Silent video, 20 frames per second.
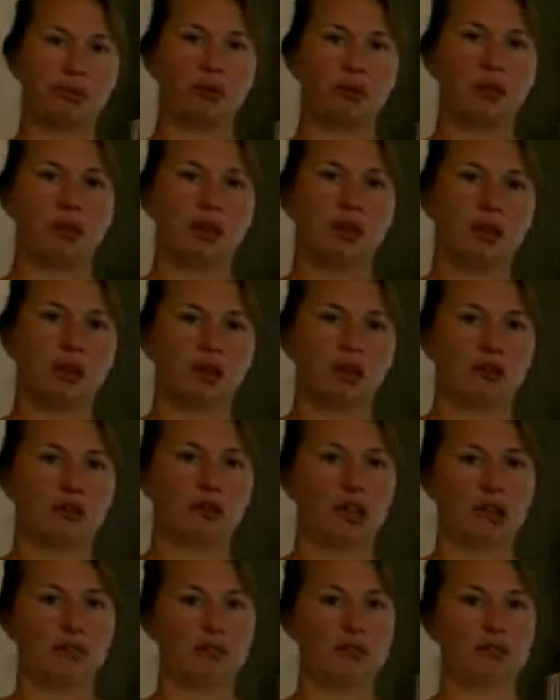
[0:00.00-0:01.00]
They're going to have
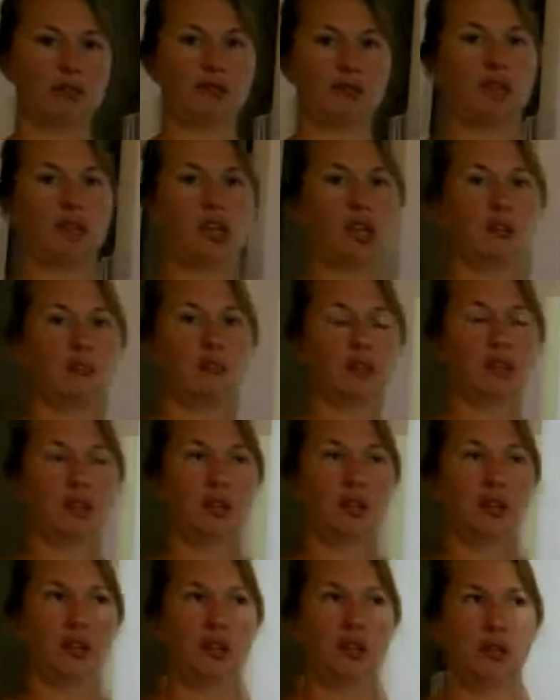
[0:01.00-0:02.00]
different names.
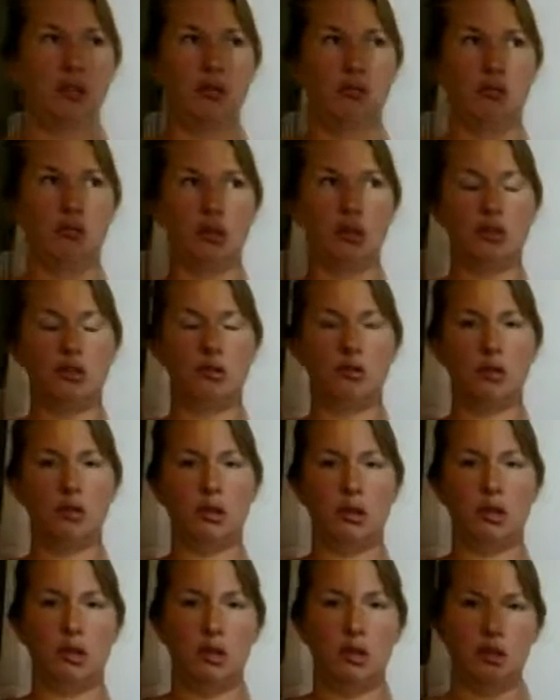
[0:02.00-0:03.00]
We'll get to a
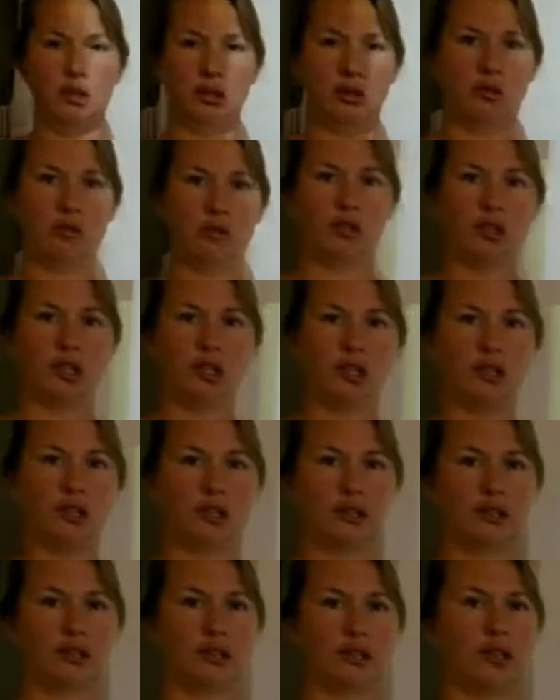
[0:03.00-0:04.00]
note sheet that
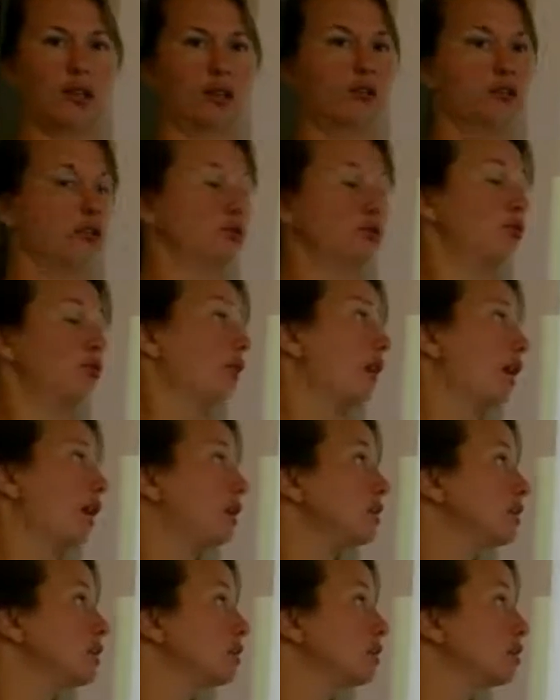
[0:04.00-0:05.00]
tells you that.
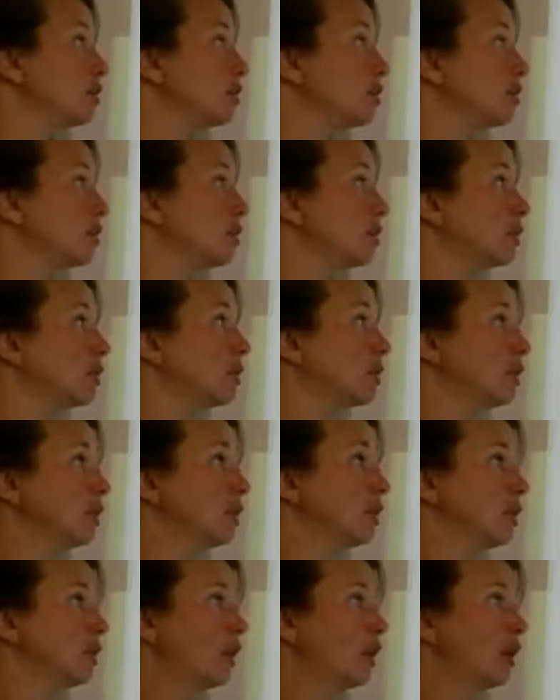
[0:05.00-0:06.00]

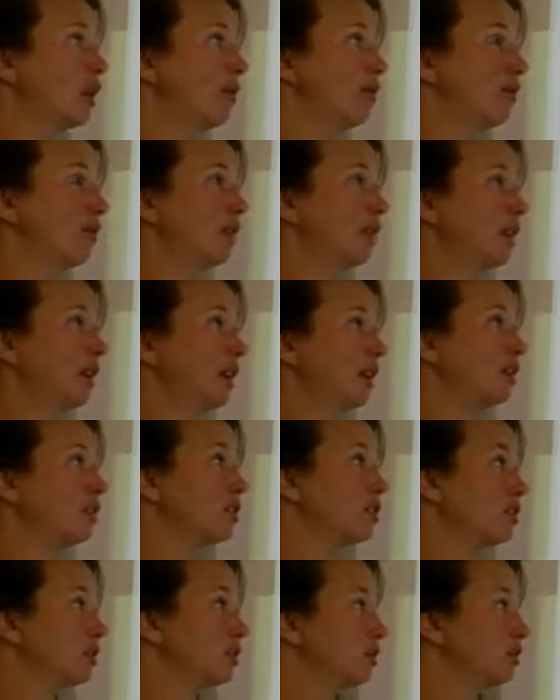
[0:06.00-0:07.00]
The next
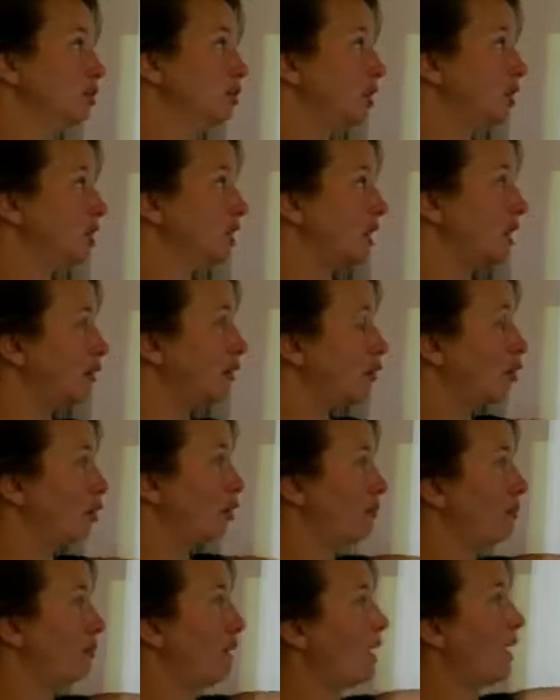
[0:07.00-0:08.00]
one down on
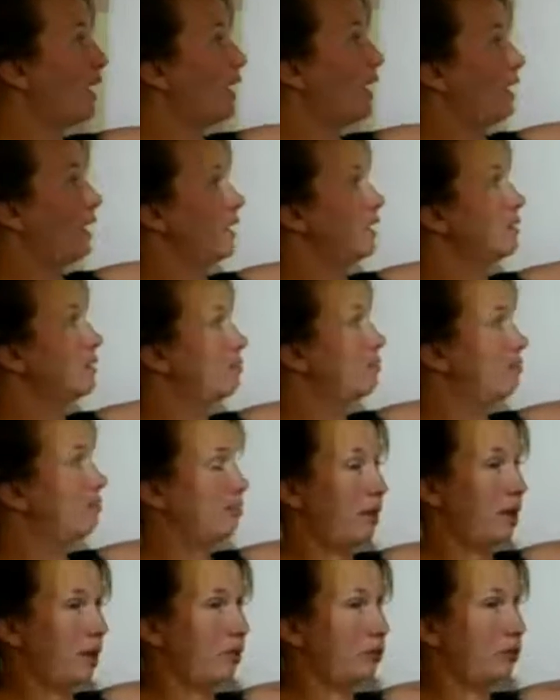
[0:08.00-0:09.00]
mine, not on
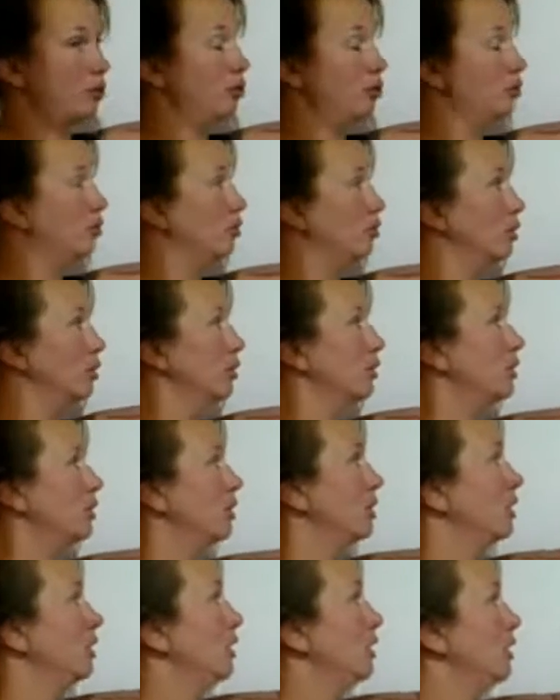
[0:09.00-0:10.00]
yours,
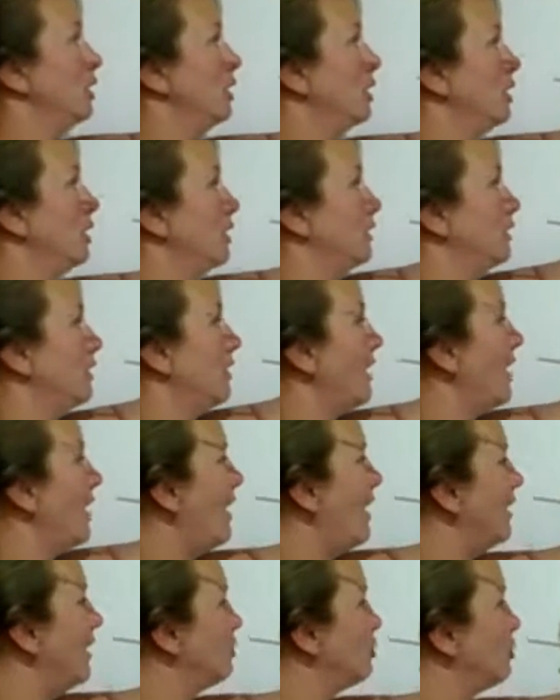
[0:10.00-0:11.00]
is the edge
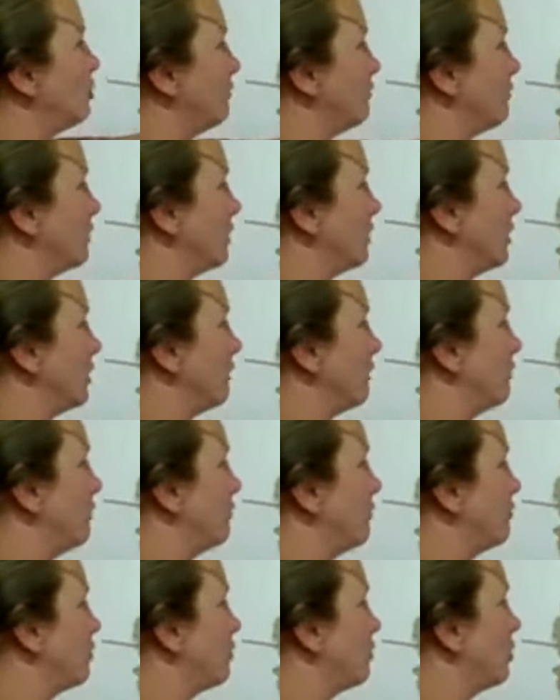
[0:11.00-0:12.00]
of the leaf.
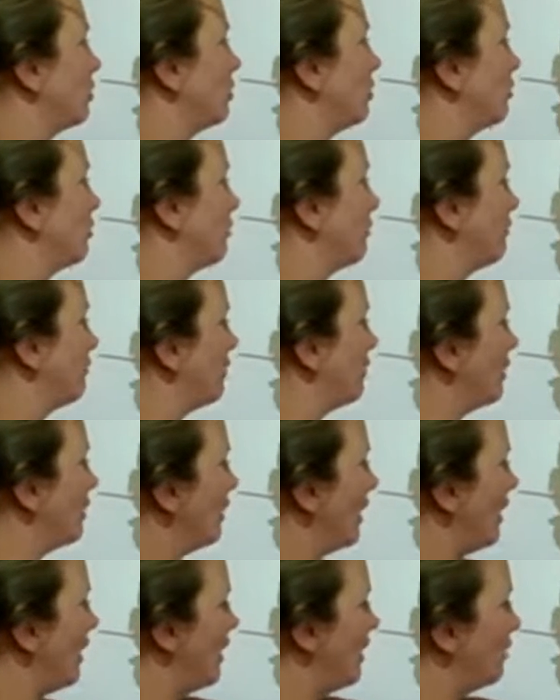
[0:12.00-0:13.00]
So the very edge
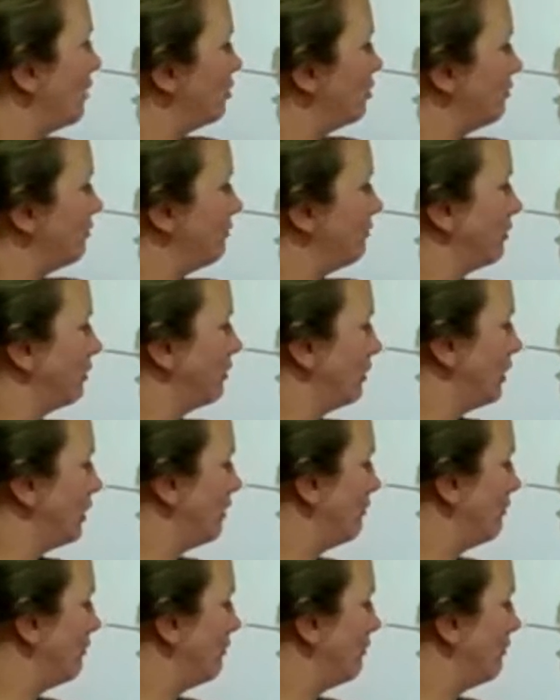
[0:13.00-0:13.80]
of the leaf,